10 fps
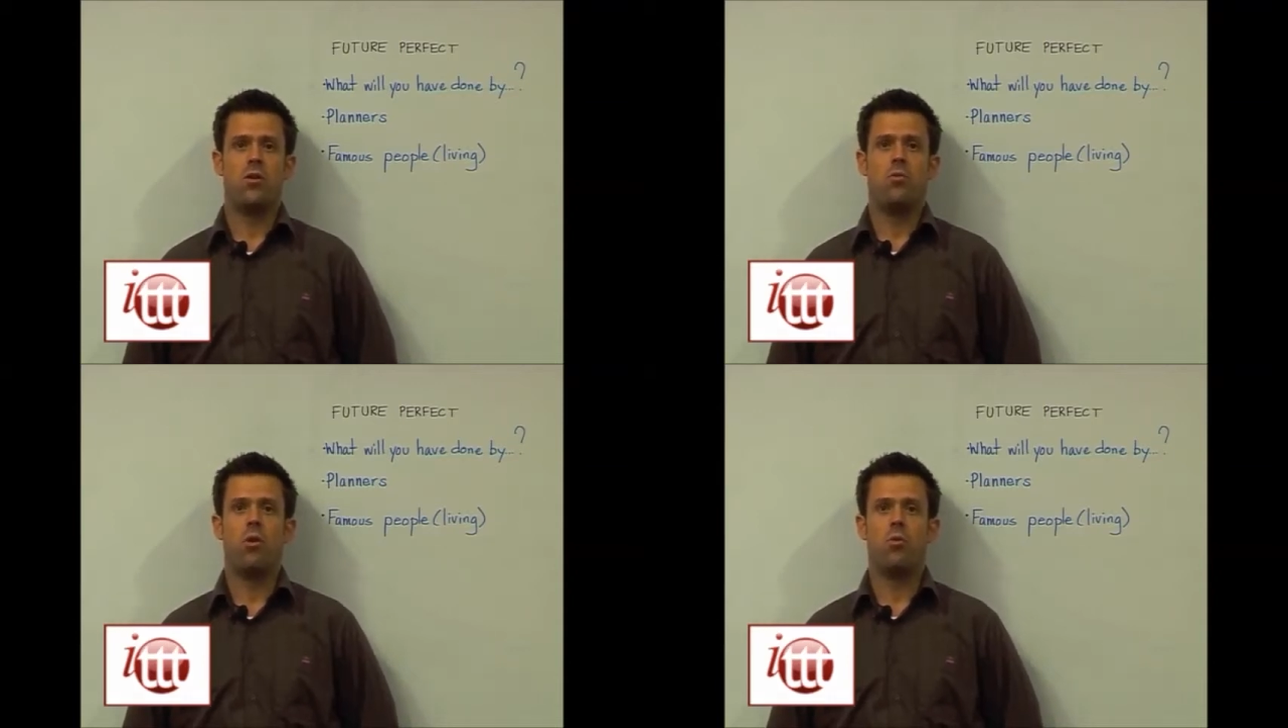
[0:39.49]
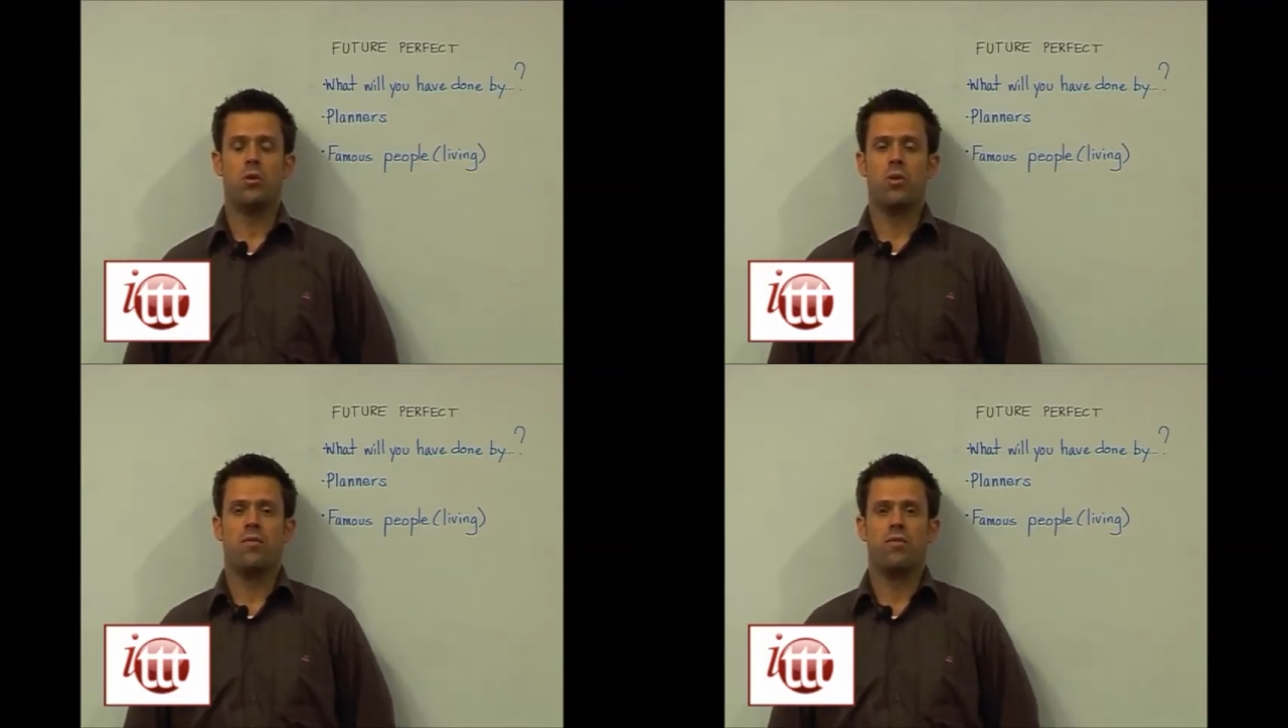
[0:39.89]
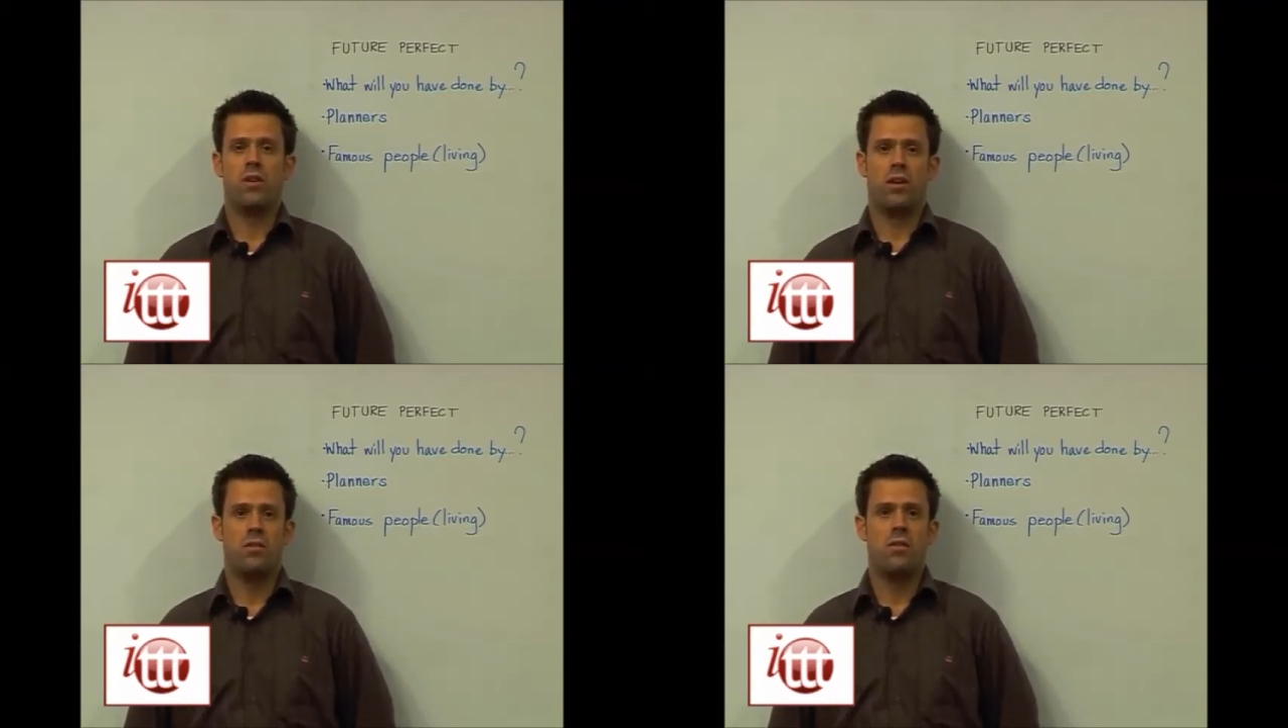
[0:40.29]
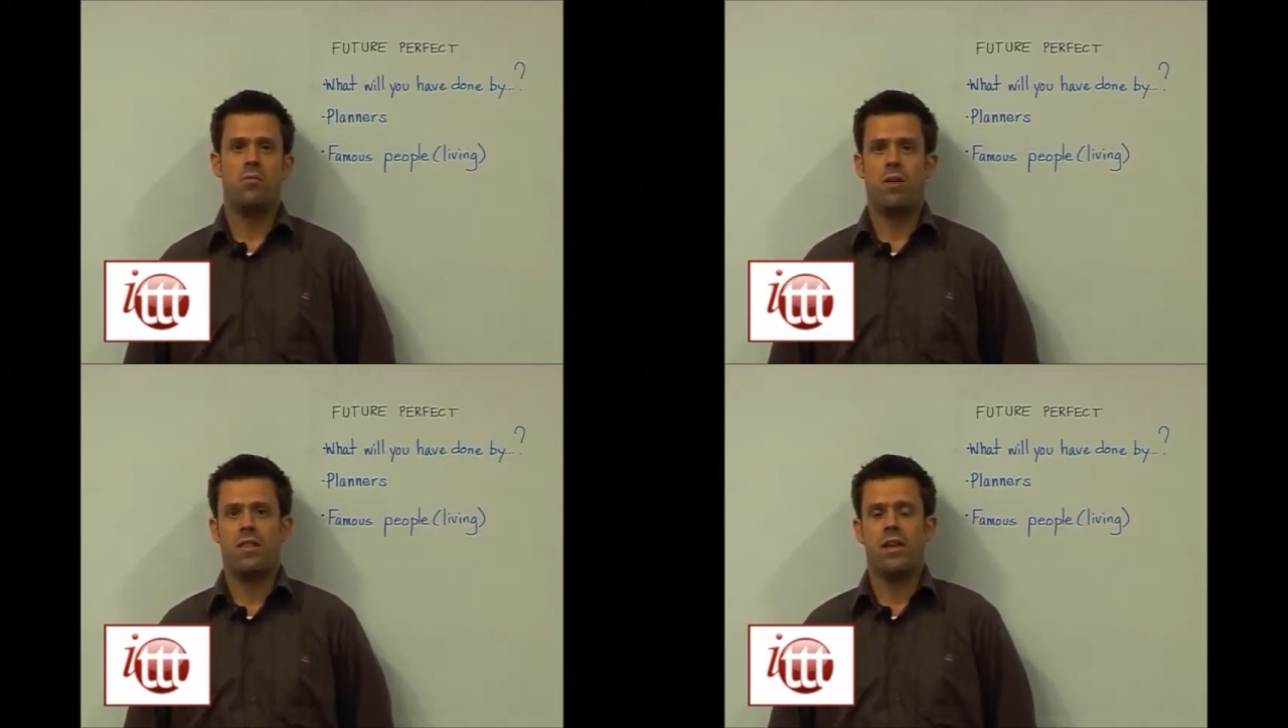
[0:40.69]
what will you have done
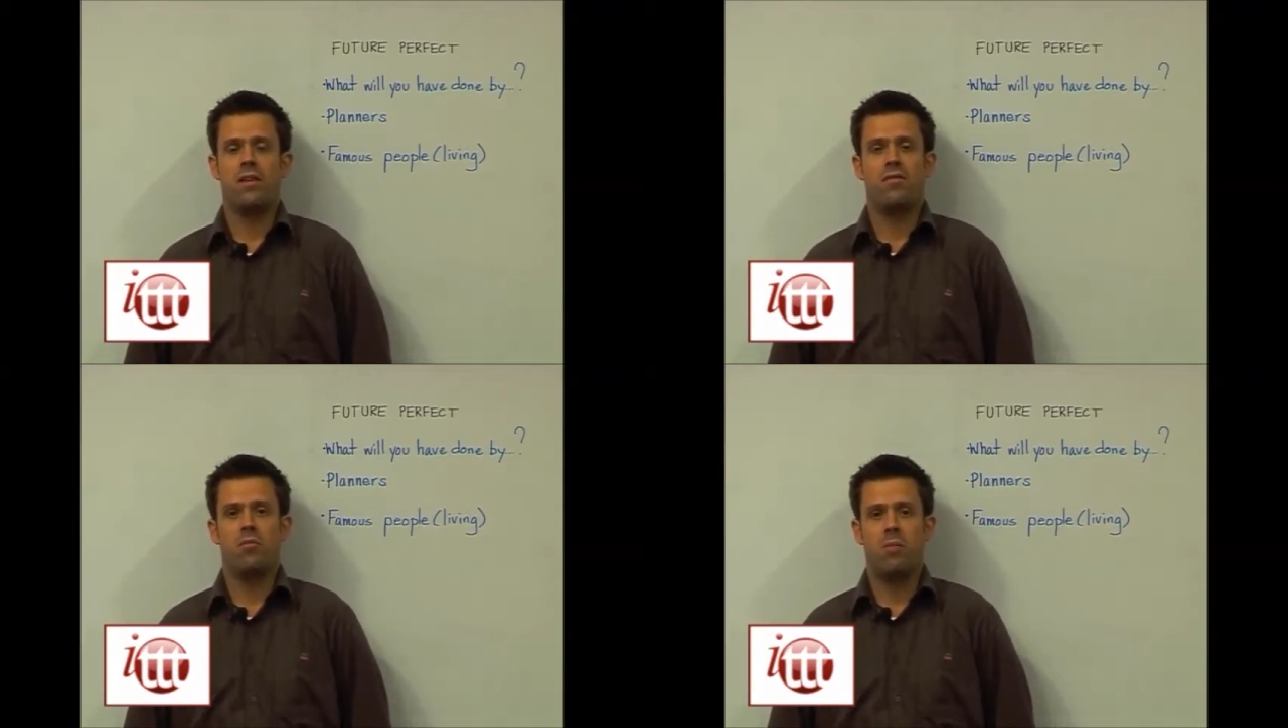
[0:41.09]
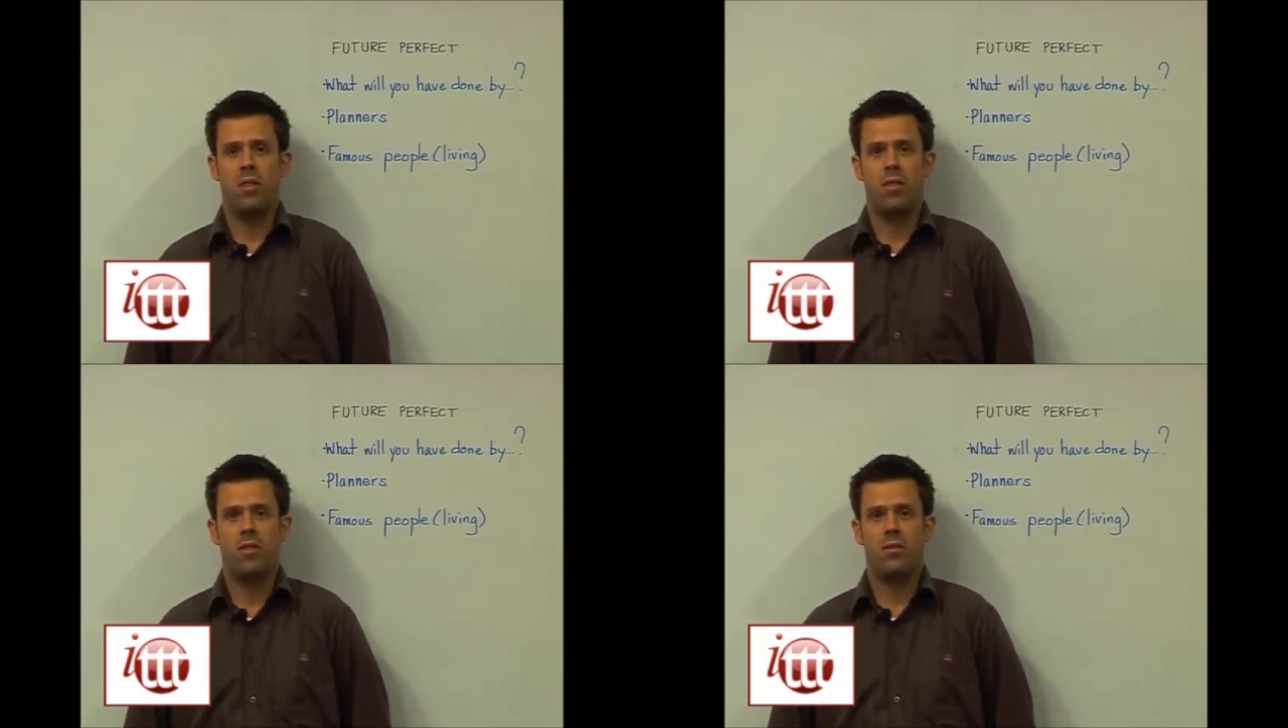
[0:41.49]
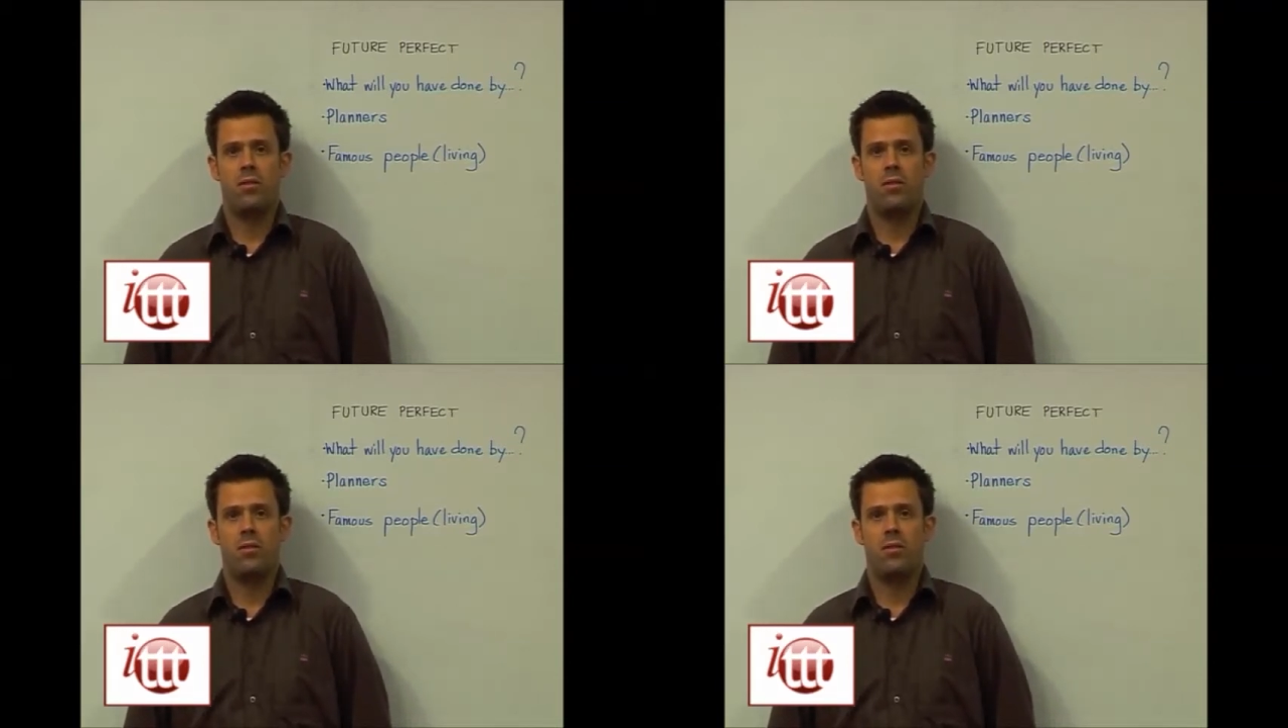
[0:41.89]
by the end of the month?